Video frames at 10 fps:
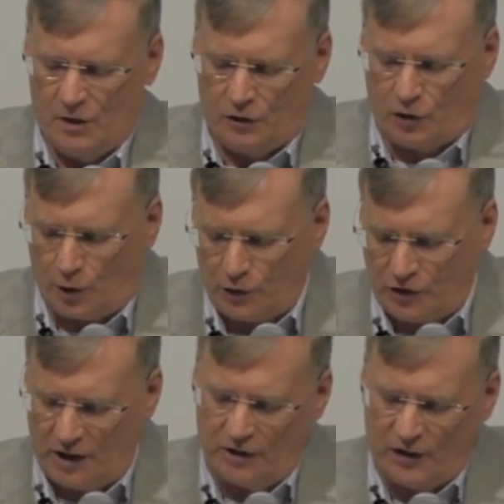
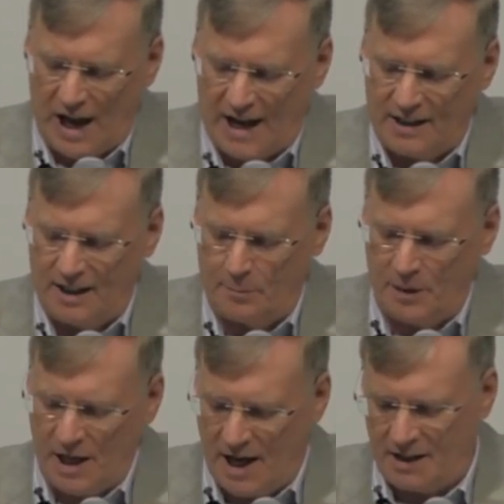Xerxes had him
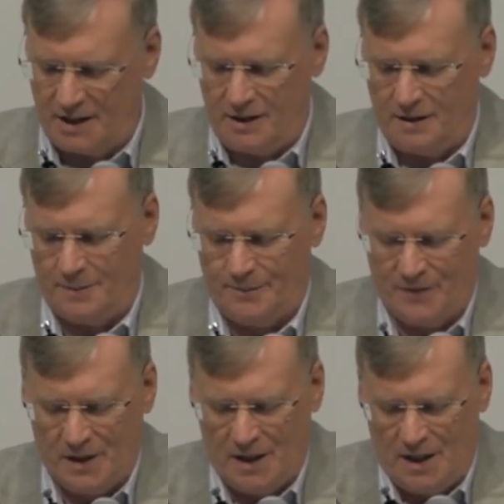beheaded
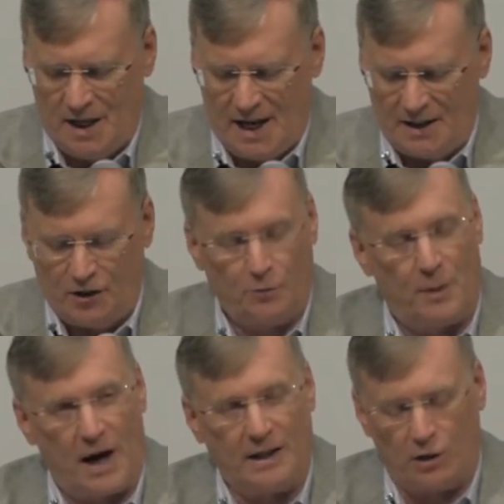and his
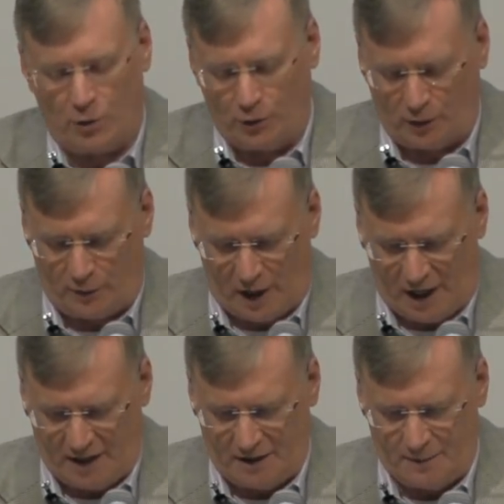body
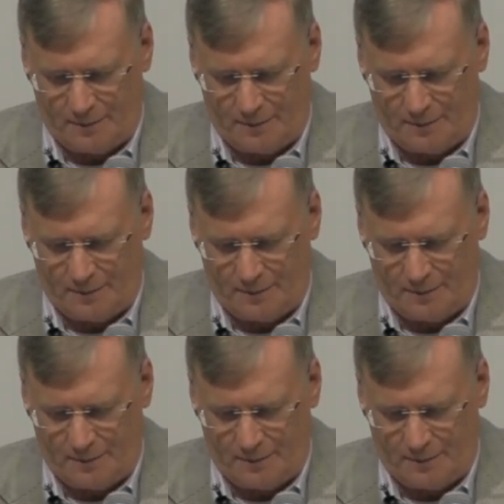crucified,